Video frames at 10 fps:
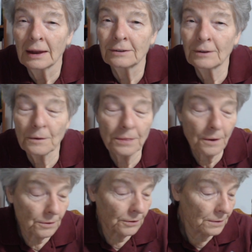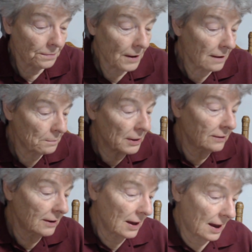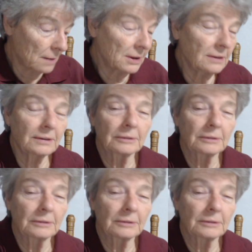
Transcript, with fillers: So those are the five basic habits.